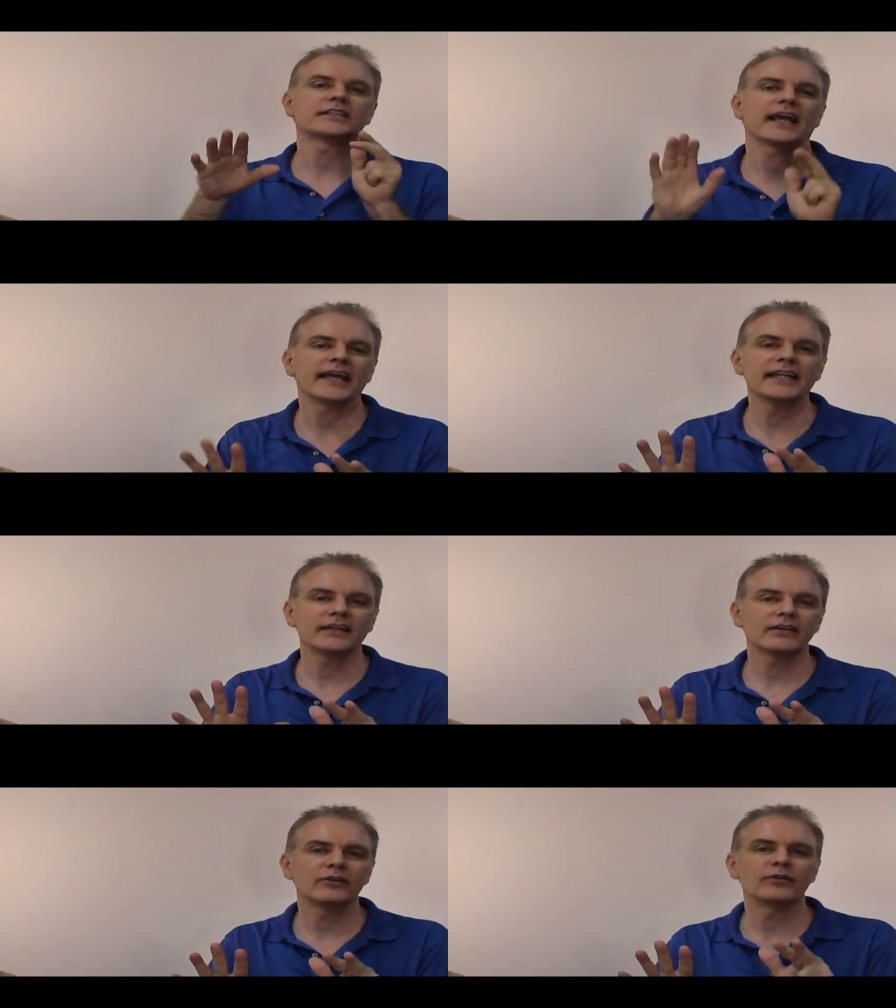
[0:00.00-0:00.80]
6, 8, 2,
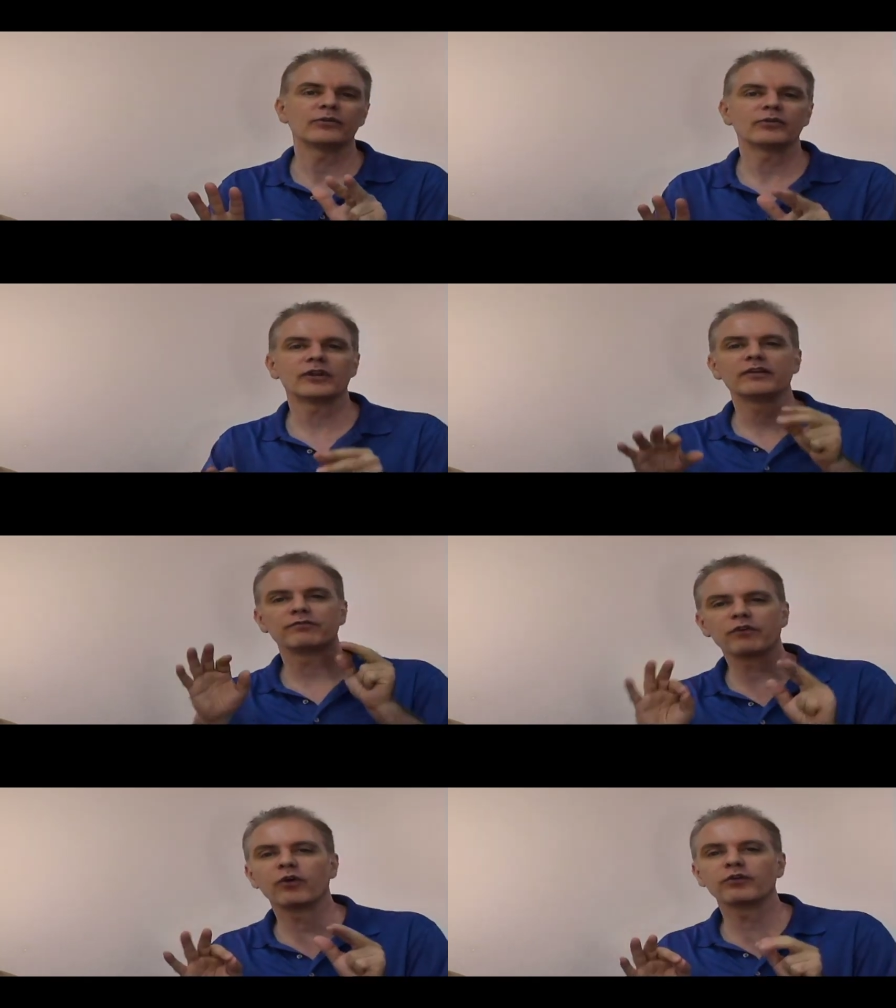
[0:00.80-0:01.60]

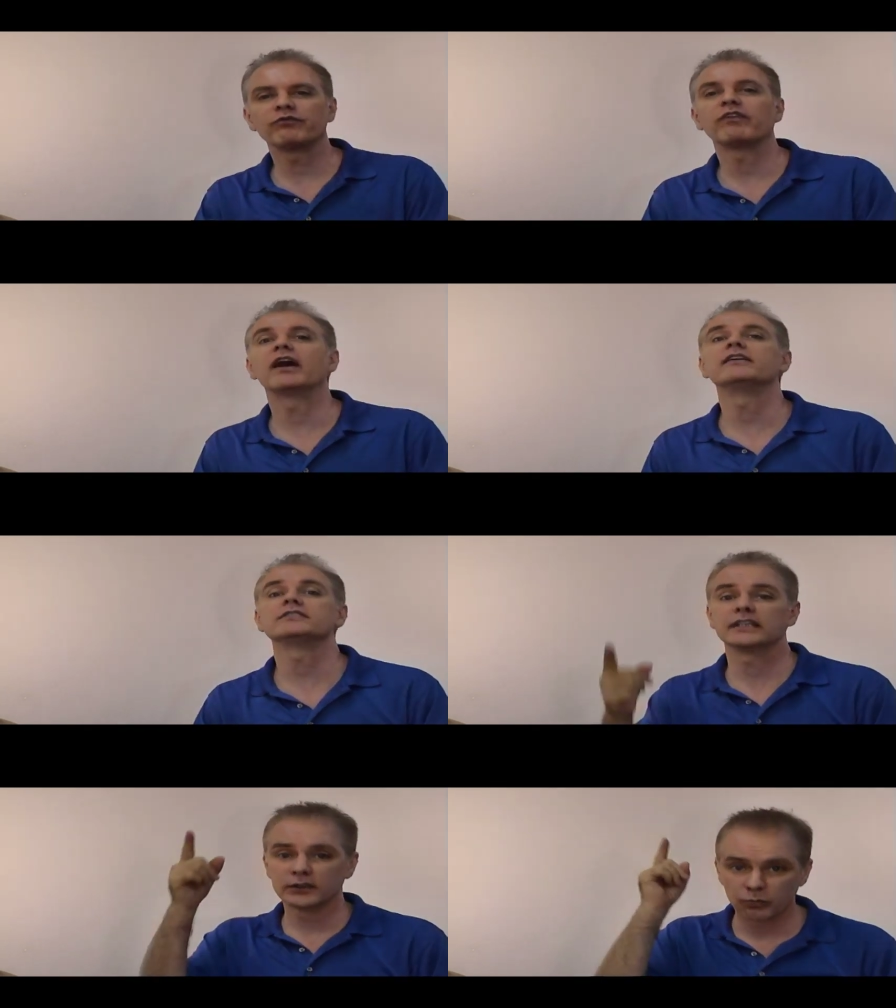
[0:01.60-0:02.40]
3, 4, 5,
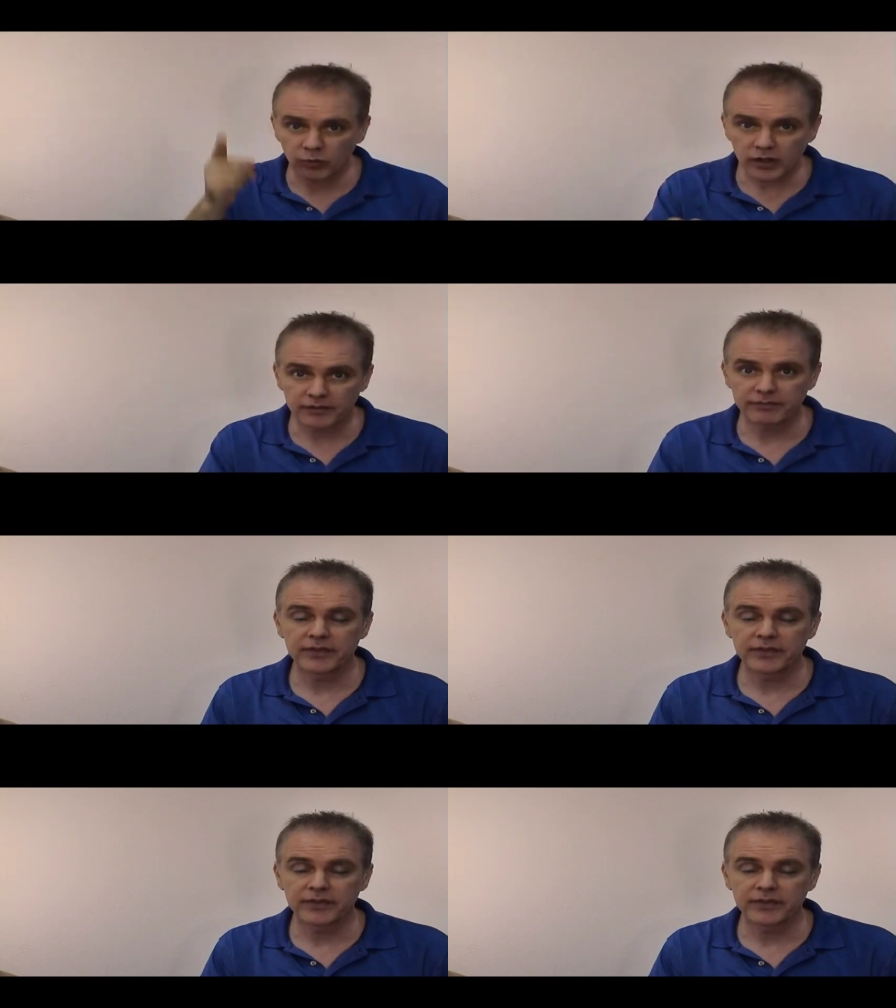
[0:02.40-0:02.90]
6, 1.